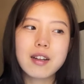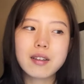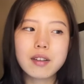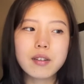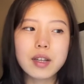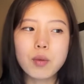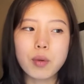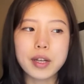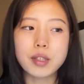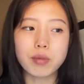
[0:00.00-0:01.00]
literally
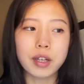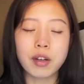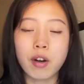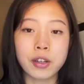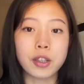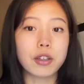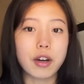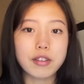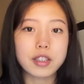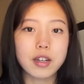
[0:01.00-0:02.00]
what is written on your
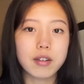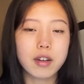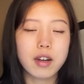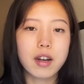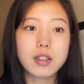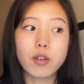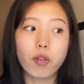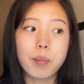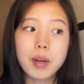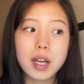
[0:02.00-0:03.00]
gravestone. So
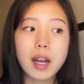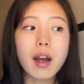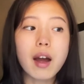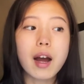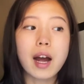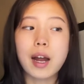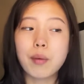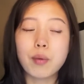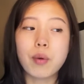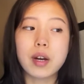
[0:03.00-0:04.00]
for me, I
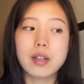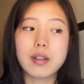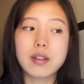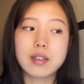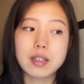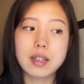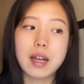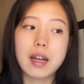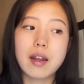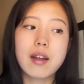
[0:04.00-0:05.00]
would want it to
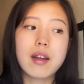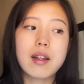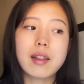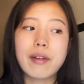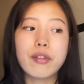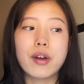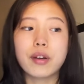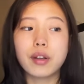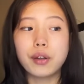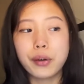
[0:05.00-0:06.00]
say
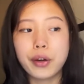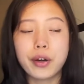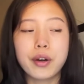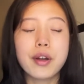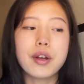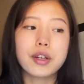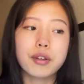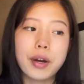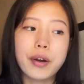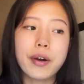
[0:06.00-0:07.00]
lifelong learner,
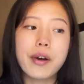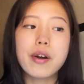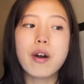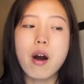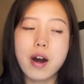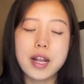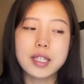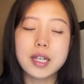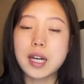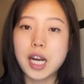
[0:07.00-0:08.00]
creator,
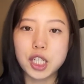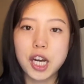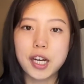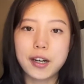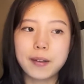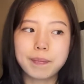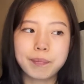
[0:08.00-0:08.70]
artist, and educator.